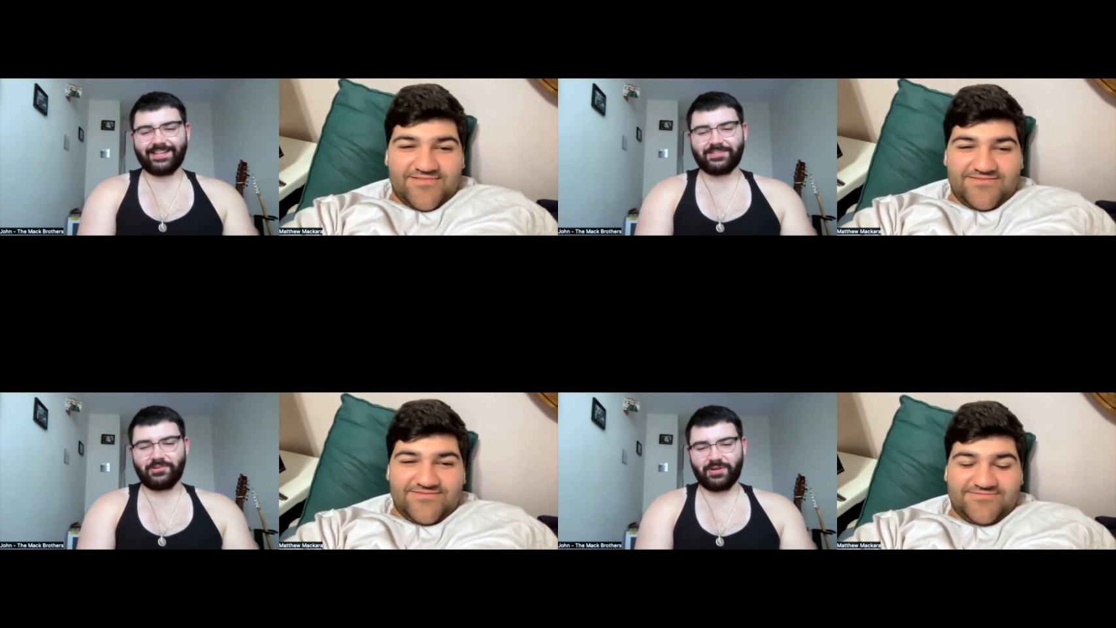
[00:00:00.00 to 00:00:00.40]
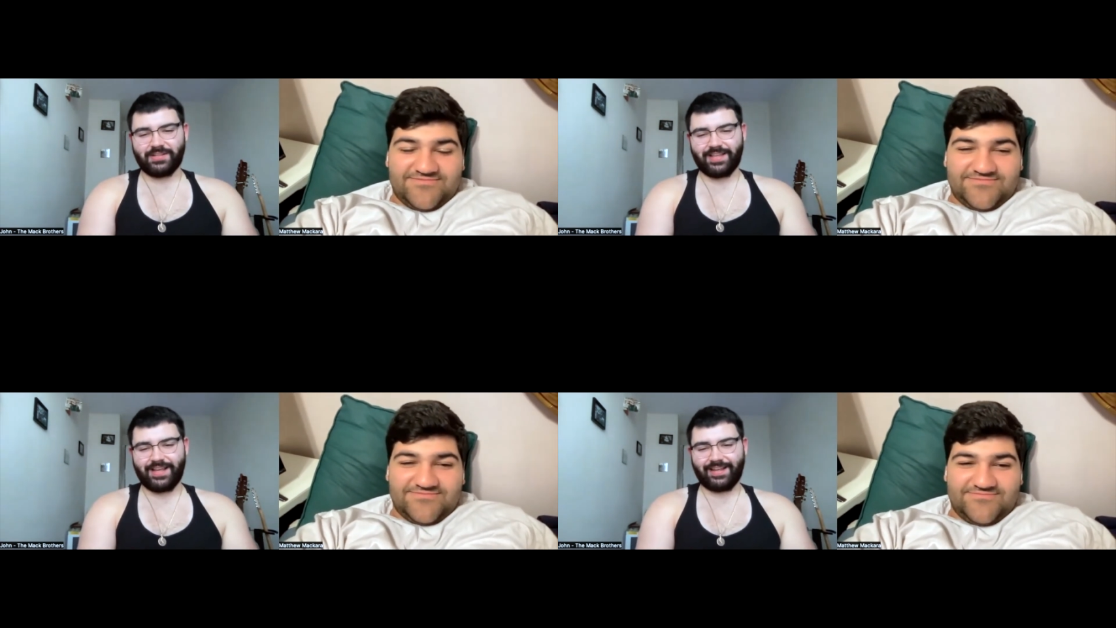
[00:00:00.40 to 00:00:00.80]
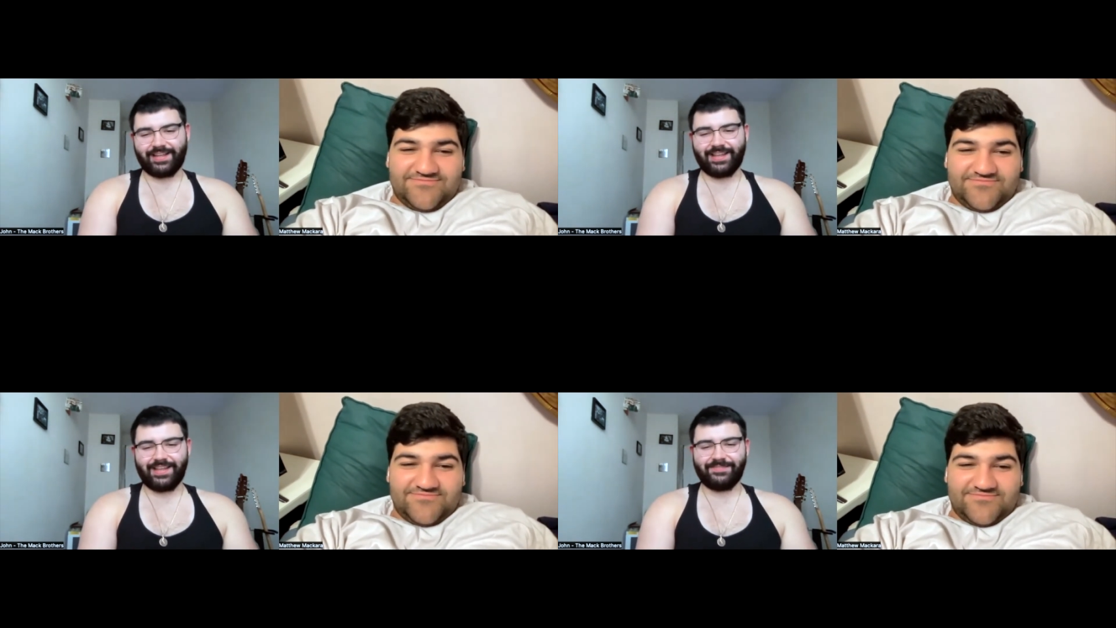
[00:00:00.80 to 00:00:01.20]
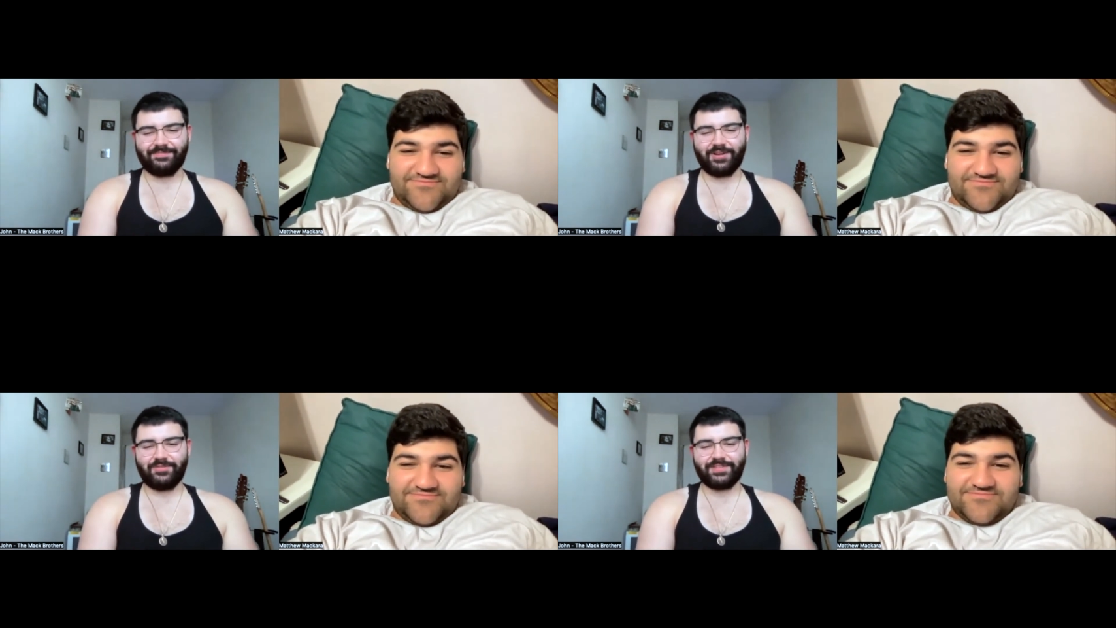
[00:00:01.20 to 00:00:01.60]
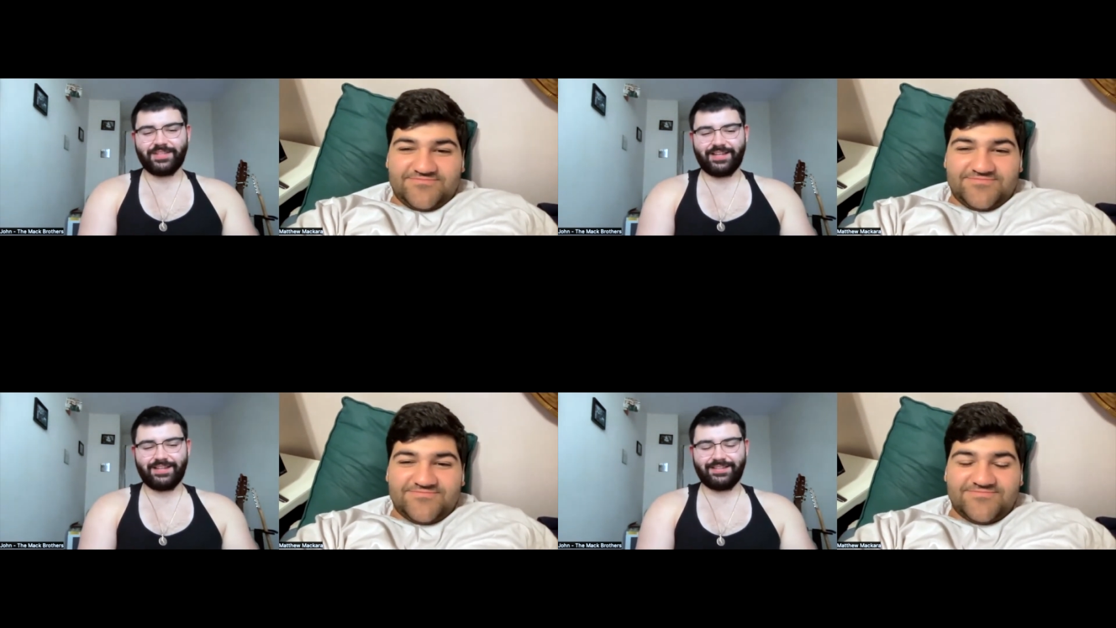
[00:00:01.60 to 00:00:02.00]
Speaker 1: it's a heart attack, and I'm going to
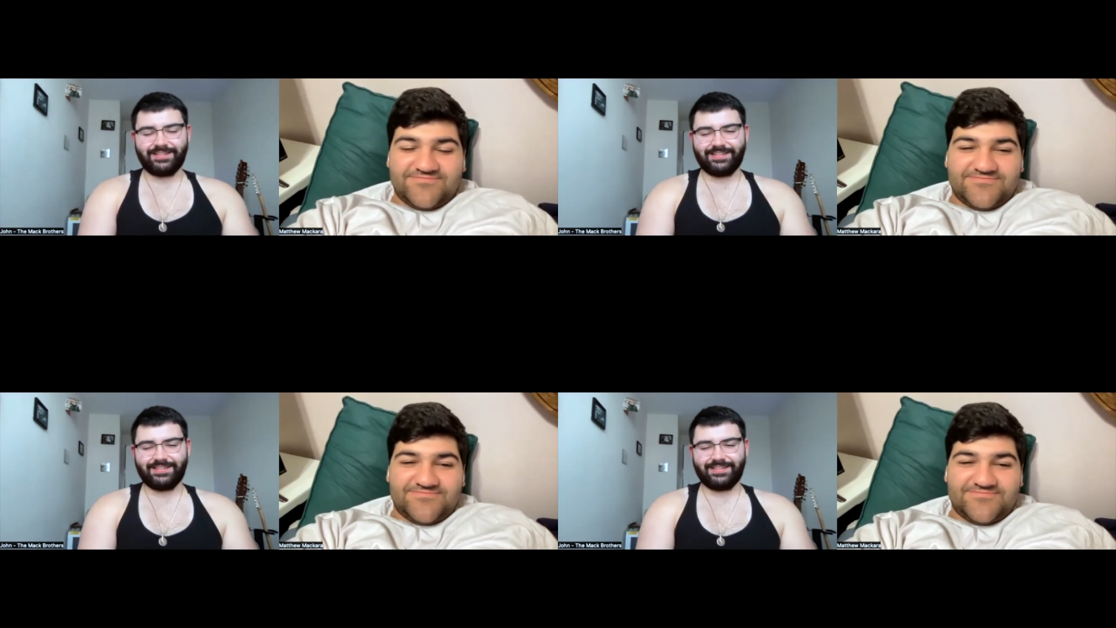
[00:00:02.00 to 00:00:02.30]
the,